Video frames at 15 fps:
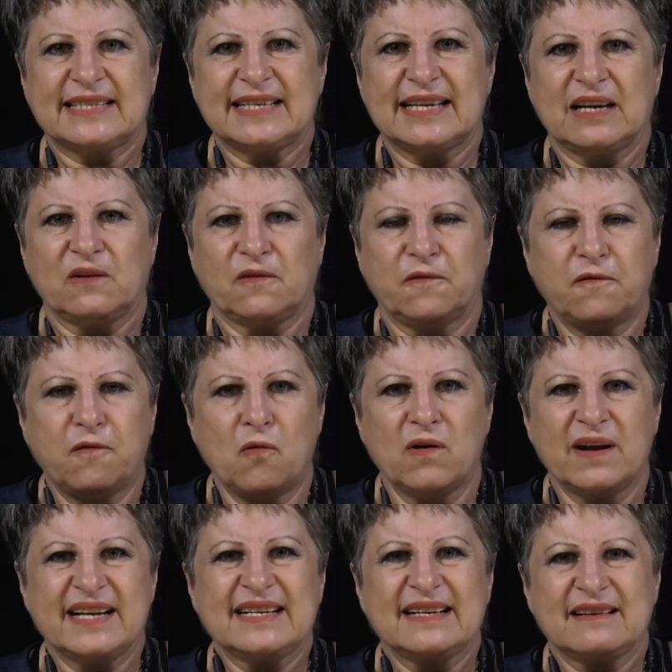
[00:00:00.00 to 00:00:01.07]
seed,
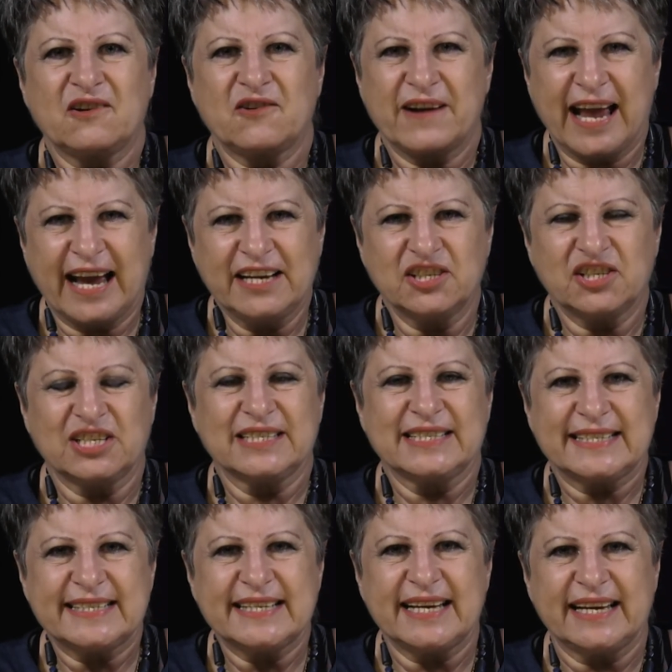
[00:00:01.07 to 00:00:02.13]
fallen creation
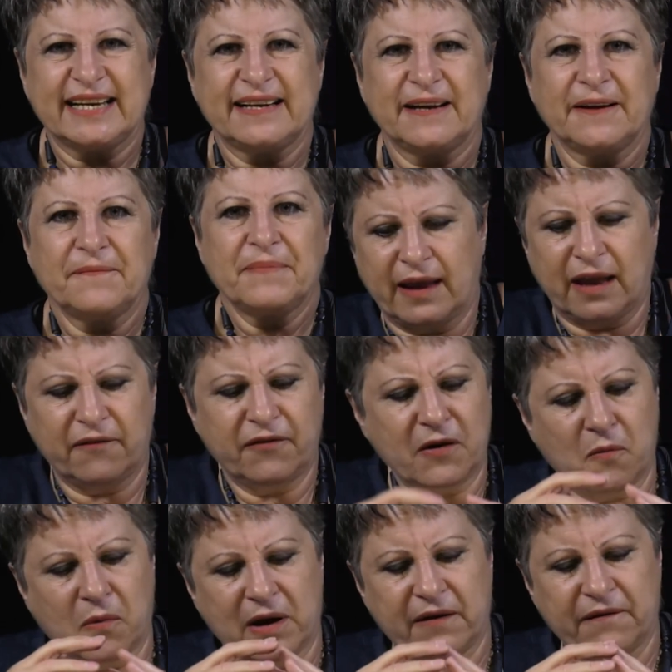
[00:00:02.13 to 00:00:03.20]
seed. Every
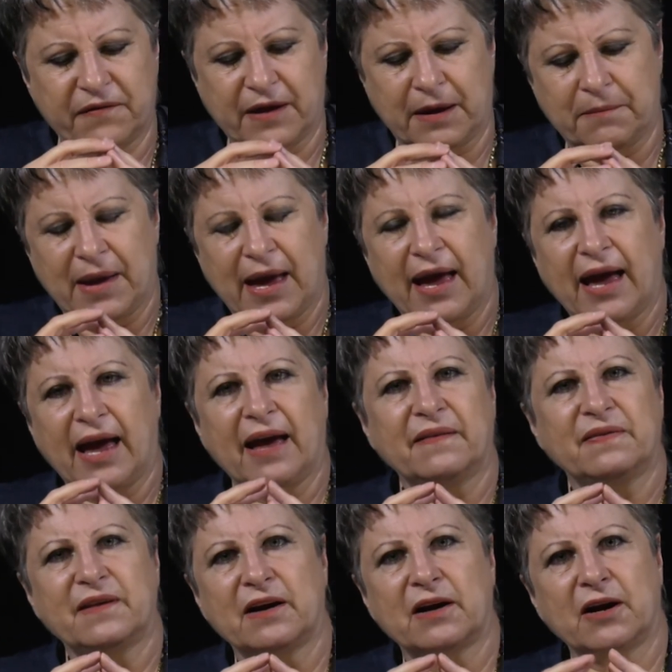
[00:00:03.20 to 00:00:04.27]
one of them
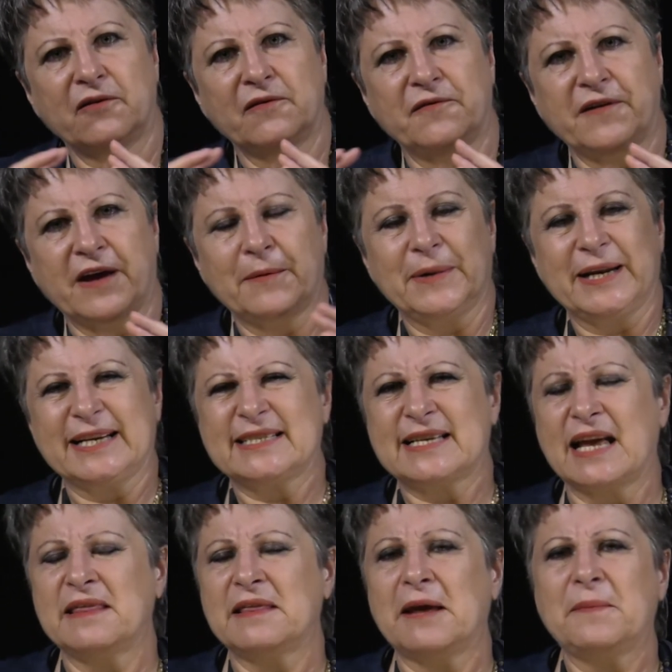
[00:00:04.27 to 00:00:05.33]
had their own families,
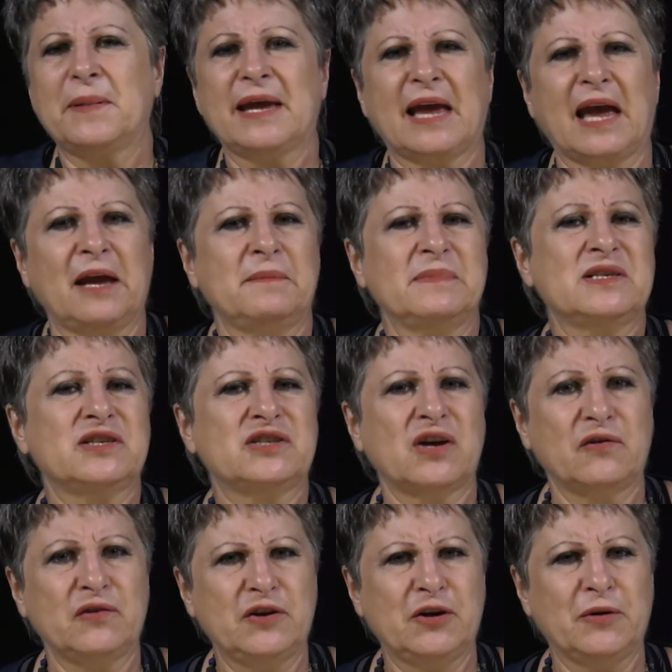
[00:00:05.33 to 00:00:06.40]
and they became
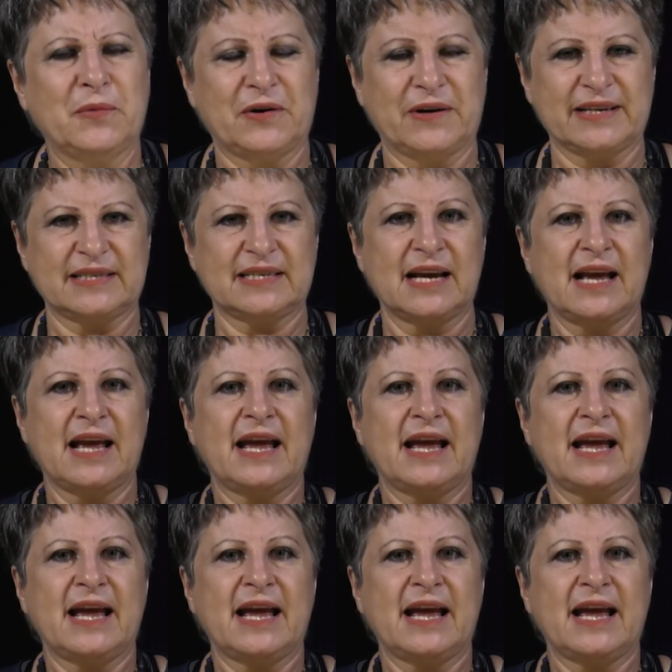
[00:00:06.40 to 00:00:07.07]
so numerous.